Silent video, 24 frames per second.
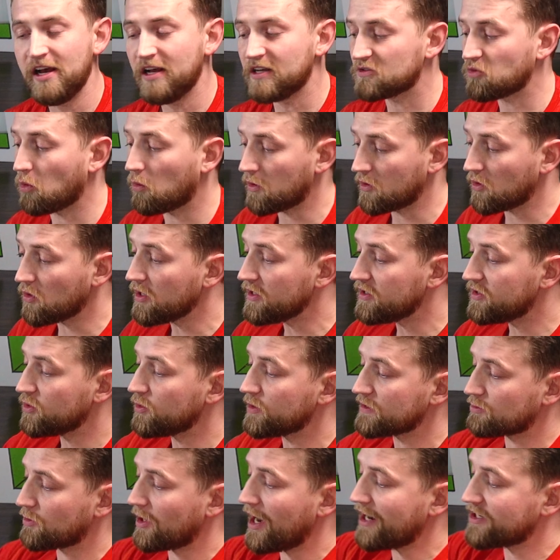So what we're gonna do
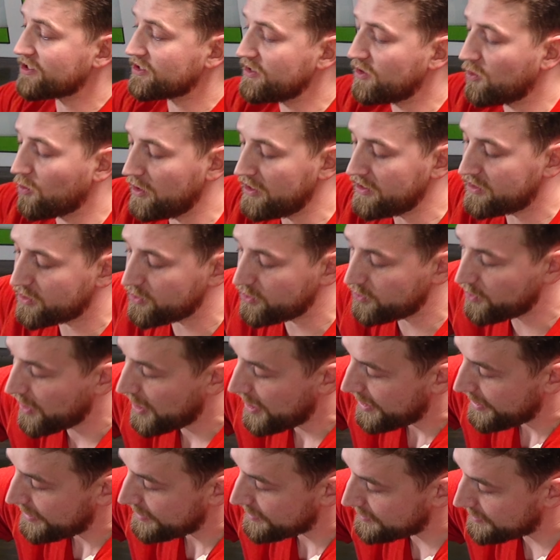is we're actually going to
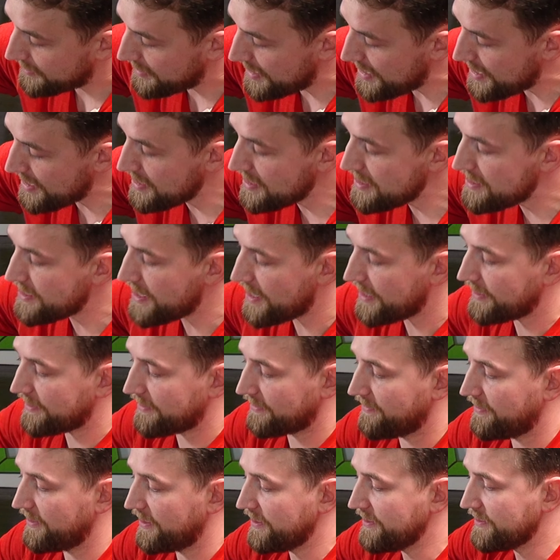indent
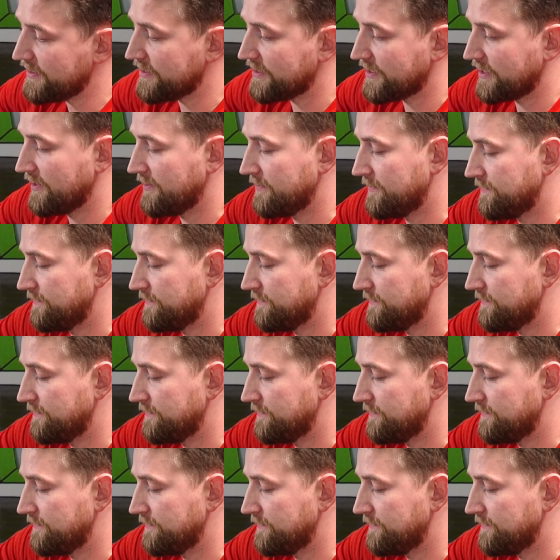this